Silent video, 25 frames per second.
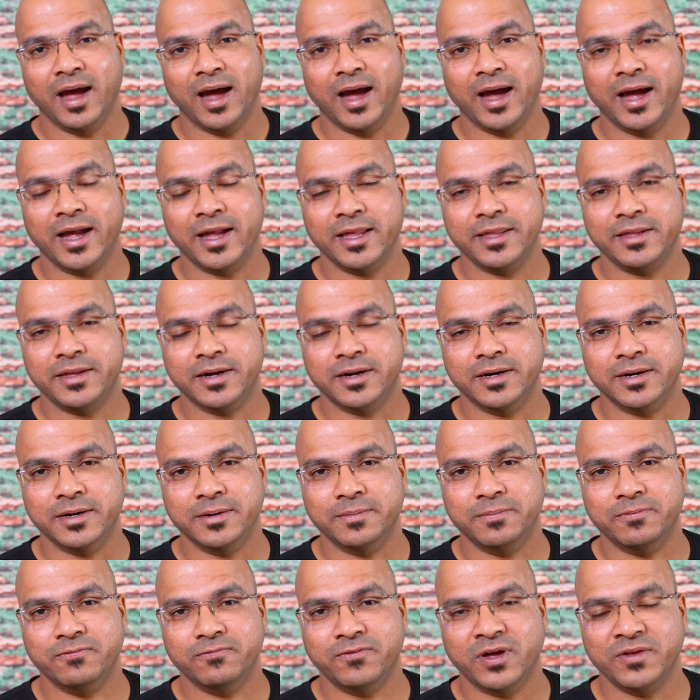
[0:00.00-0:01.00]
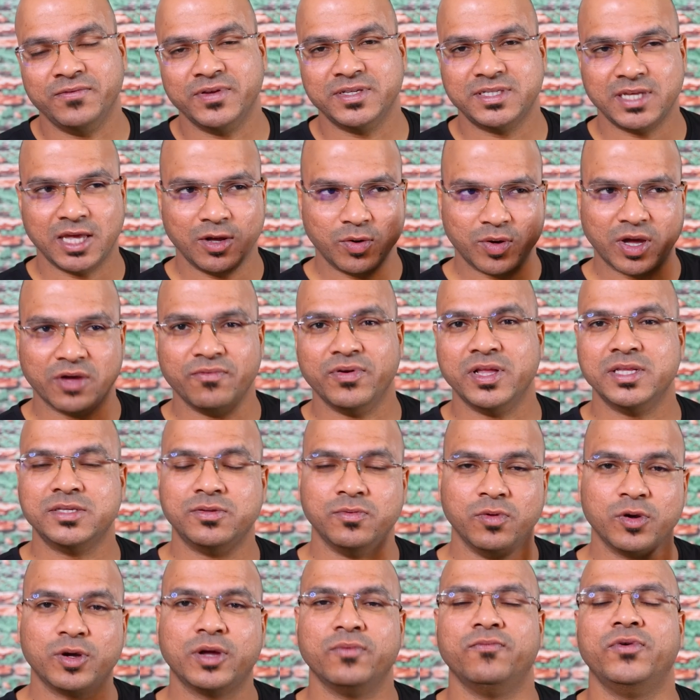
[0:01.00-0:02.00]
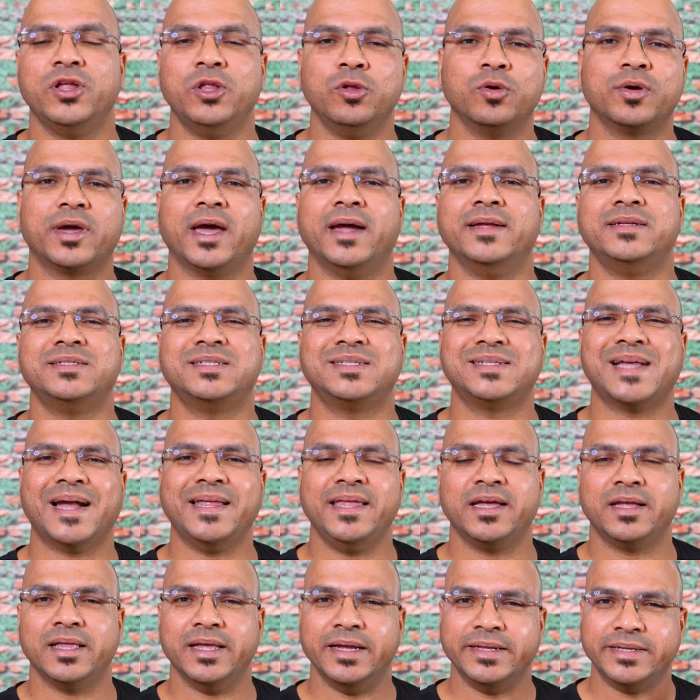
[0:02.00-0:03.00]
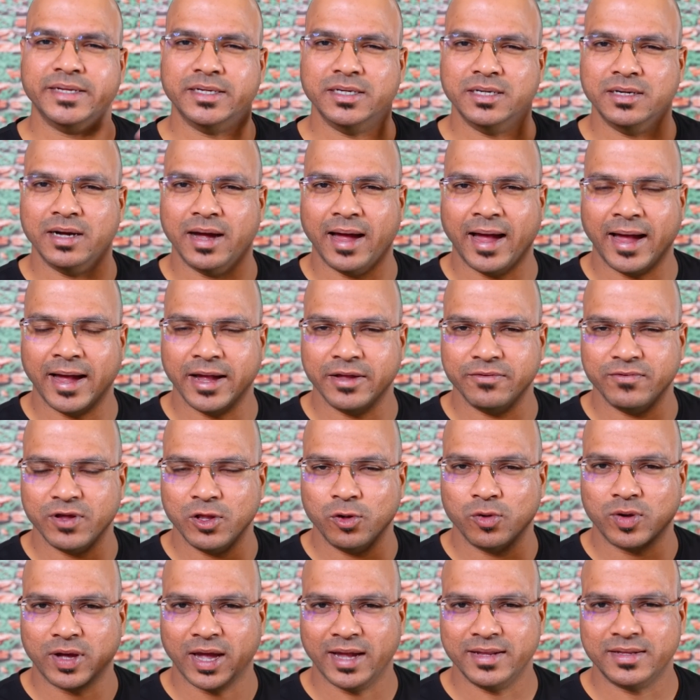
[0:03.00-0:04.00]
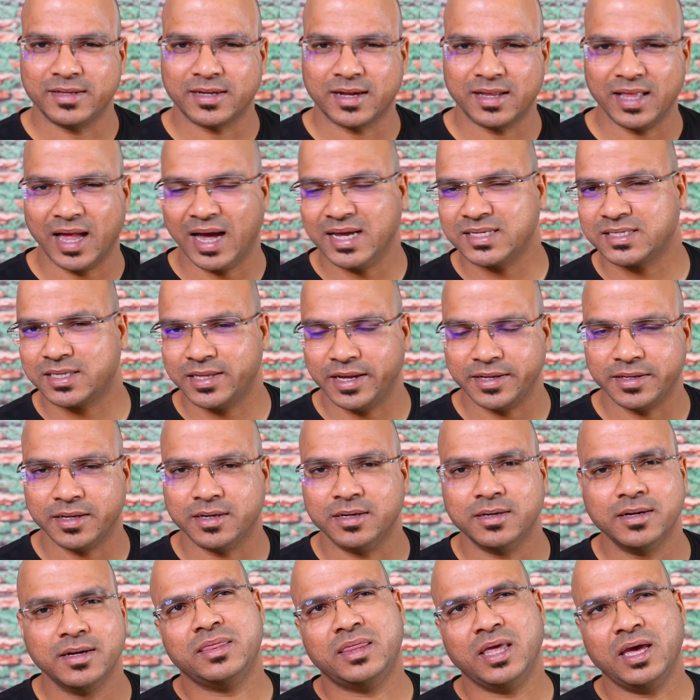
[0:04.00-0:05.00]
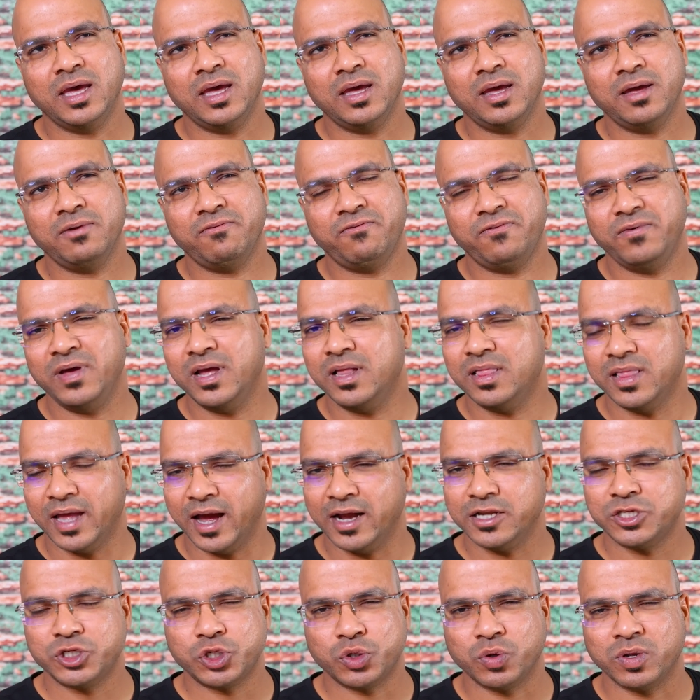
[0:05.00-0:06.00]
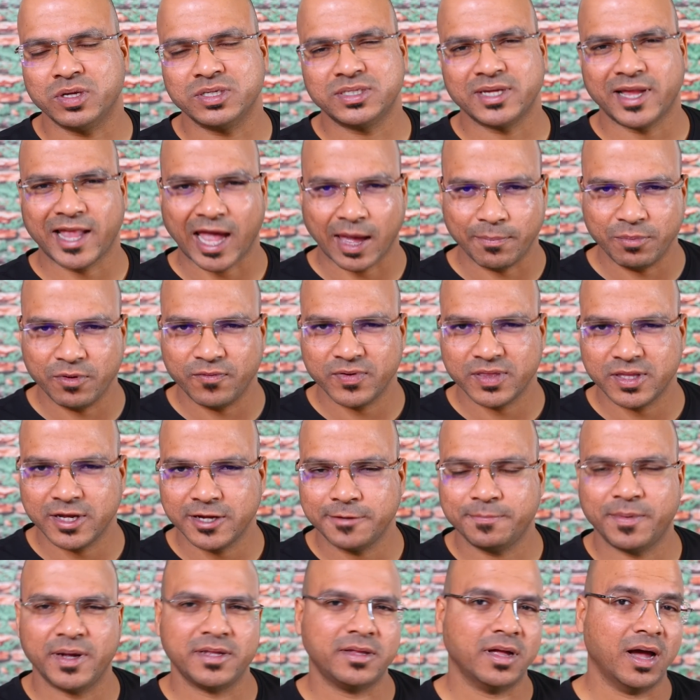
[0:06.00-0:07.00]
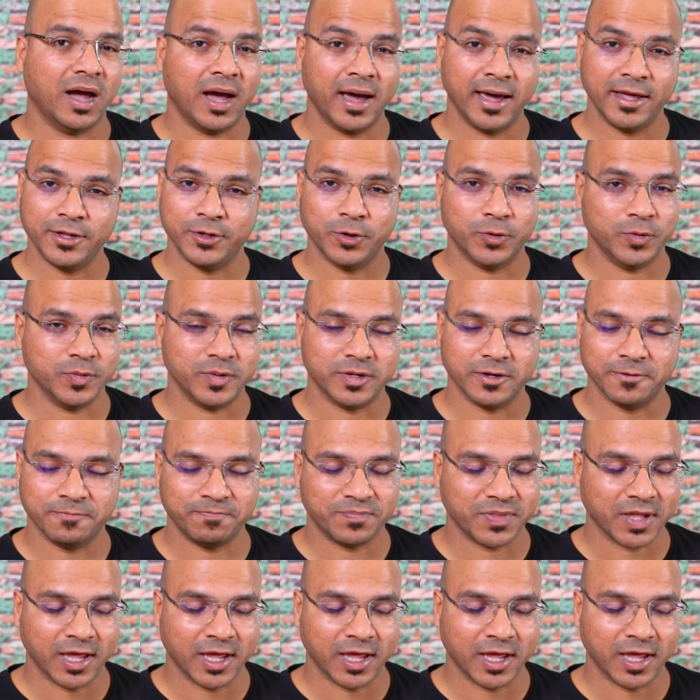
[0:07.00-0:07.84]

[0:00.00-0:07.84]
and uh, when we say okay we'll look we'll look at static later and we'll look at class later they feel that students are happy with it but i don't